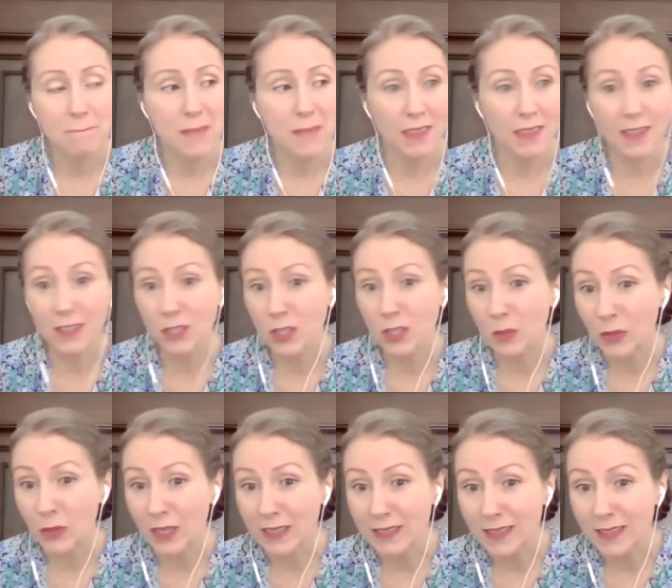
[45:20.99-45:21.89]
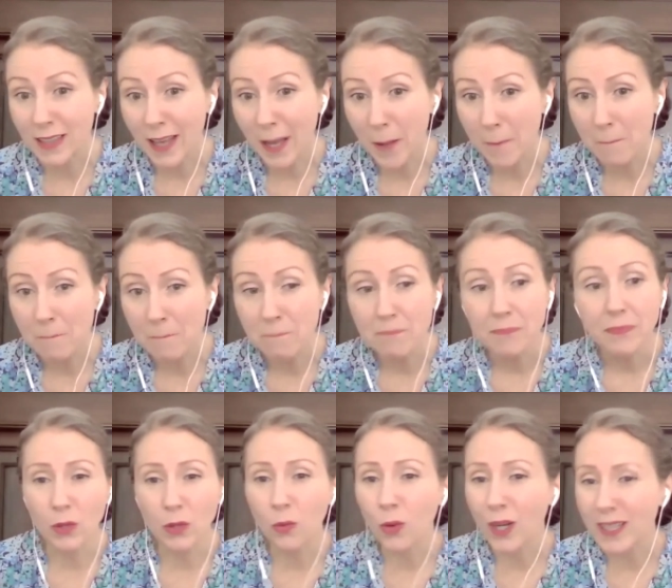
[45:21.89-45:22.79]
I think she brings that.
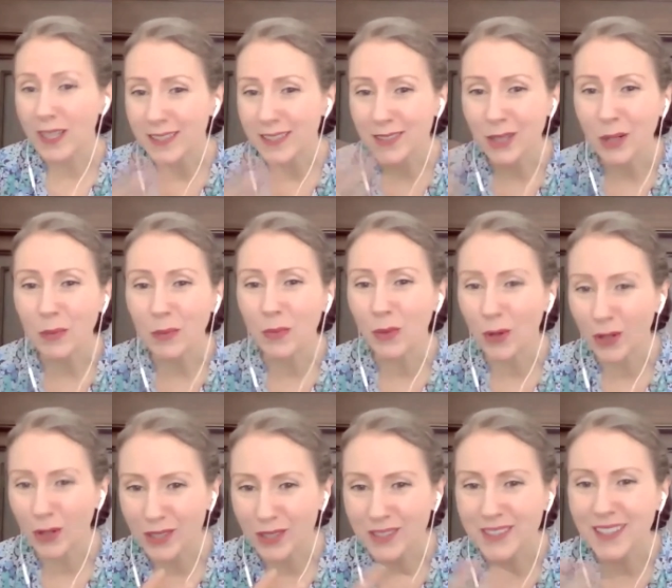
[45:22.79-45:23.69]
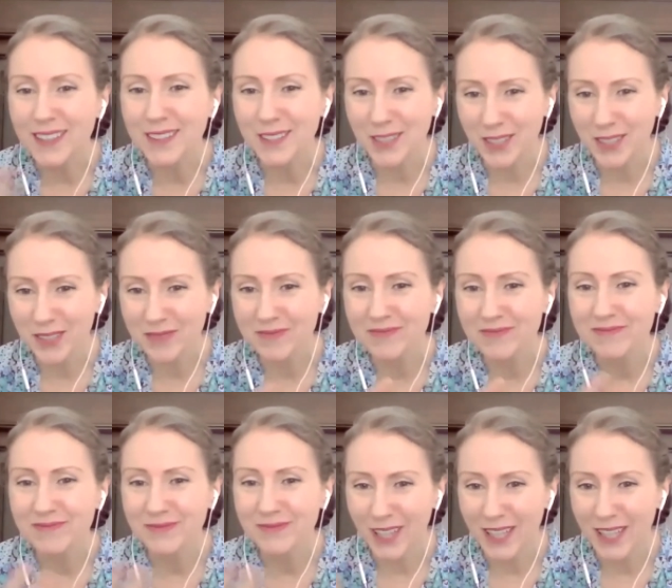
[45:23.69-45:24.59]
You know, what is our moral center,
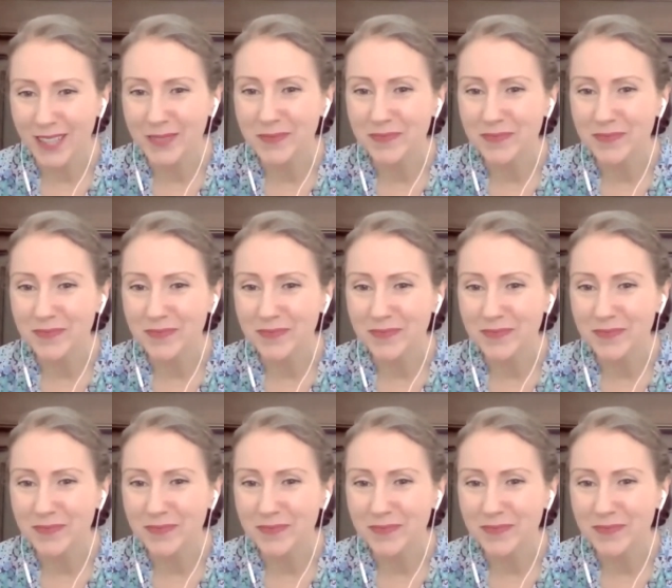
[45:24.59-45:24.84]
right?